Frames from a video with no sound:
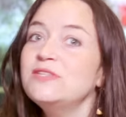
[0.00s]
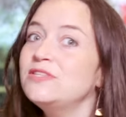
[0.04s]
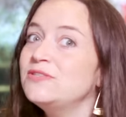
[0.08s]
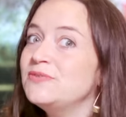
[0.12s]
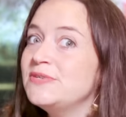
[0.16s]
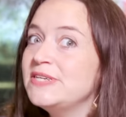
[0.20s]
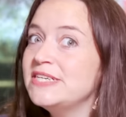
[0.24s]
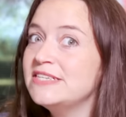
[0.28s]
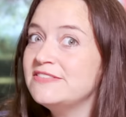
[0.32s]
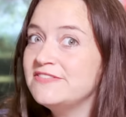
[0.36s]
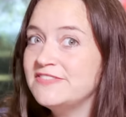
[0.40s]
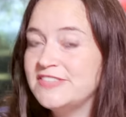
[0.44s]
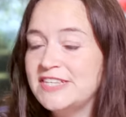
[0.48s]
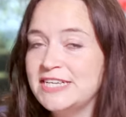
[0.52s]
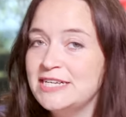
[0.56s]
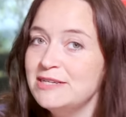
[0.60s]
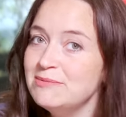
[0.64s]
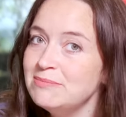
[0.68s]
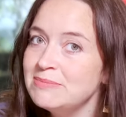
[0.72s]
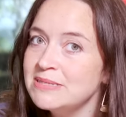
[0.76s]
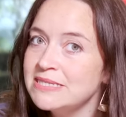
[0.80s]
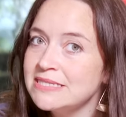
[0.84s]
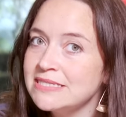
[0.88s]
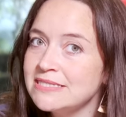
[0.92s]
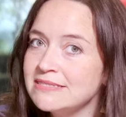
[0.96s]
three are
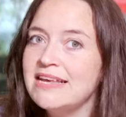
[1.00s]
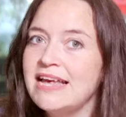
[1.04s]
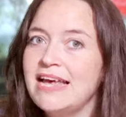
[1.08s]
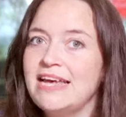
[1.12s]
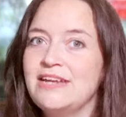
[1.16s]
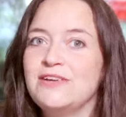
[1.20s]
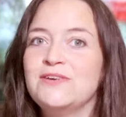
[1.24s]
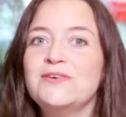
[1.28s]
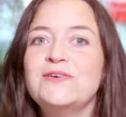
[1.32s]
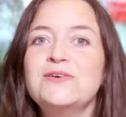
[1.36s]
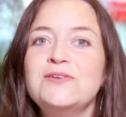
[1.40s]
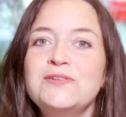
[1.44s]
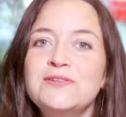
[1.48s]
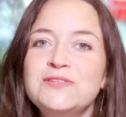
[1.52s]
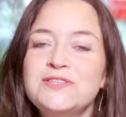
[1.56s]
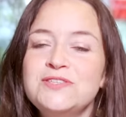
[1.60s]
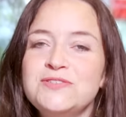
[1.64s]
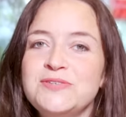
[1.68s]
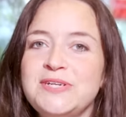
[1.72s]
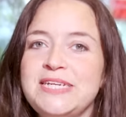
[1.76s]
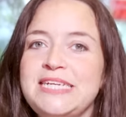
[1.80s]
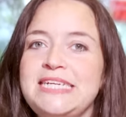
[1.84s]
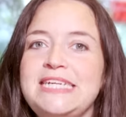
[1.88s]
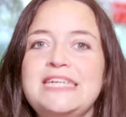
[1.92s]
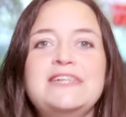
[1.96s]
verbs, and all
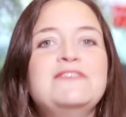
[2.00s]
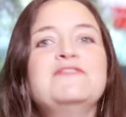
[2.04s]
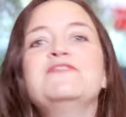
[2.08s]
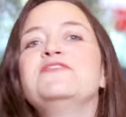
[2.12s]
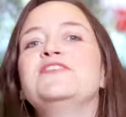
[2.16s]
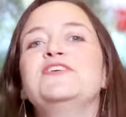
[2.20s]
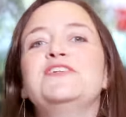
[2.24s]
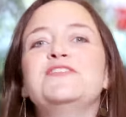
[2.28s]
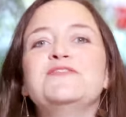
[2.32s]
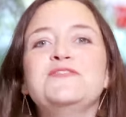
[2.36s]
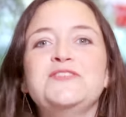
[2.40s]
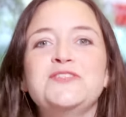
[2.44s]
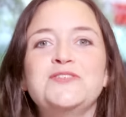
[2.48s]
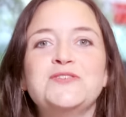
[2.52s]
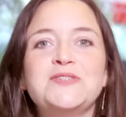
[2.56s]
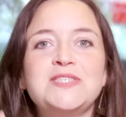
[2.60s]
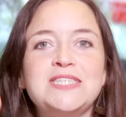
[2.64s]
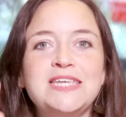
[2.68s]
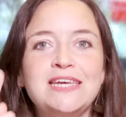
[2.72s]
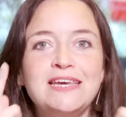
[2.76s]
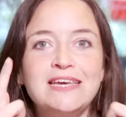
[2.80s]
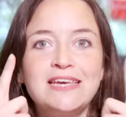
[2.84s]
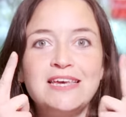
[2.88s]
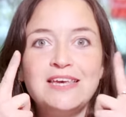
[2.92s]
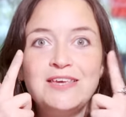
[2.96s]
three involve
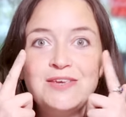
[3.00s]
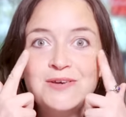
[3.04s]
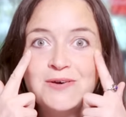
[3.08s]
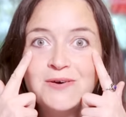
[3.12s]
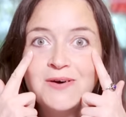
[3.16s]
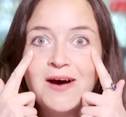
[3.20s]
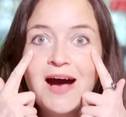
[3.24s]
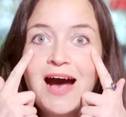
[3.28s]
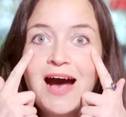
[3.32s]
using your